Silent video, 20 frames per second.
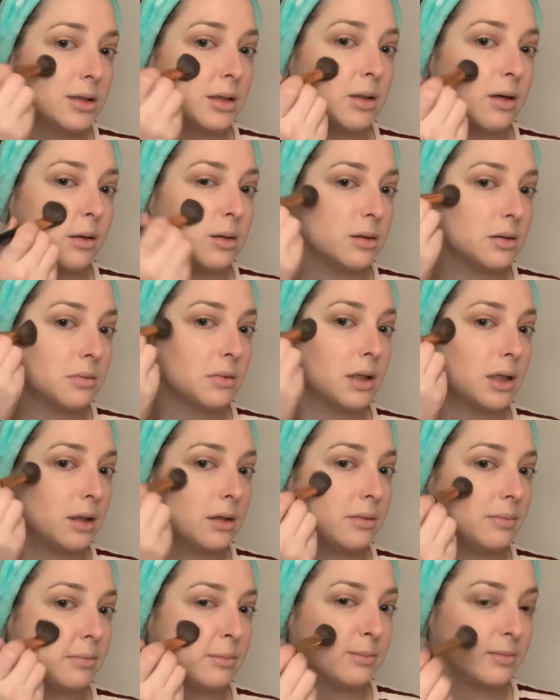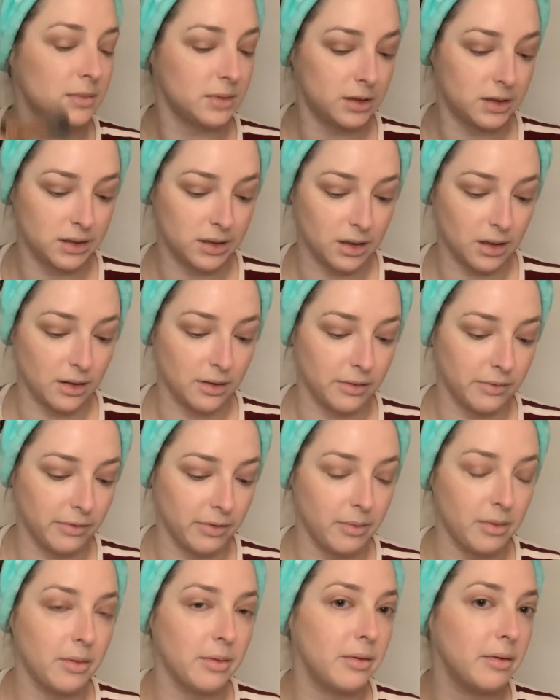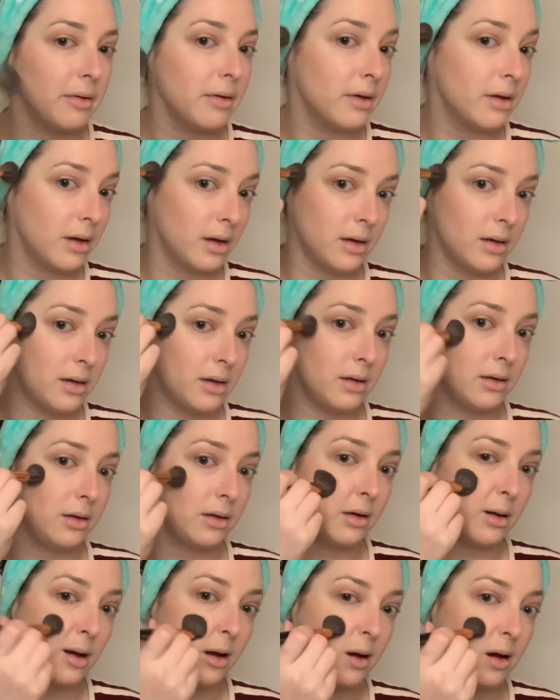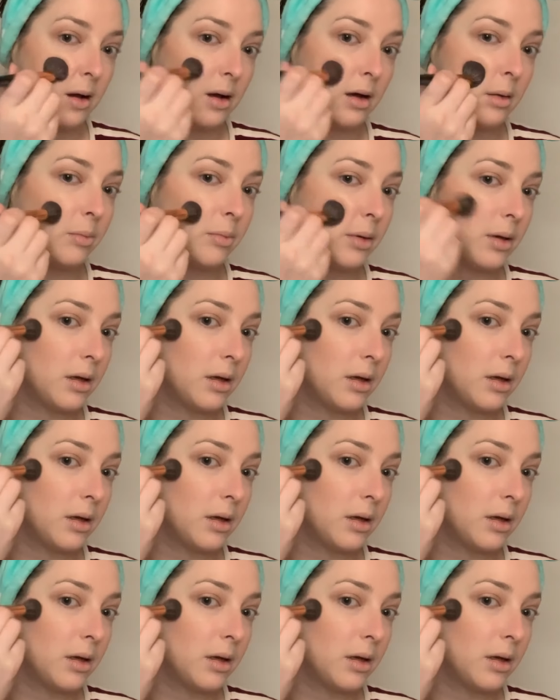you always want to start from the top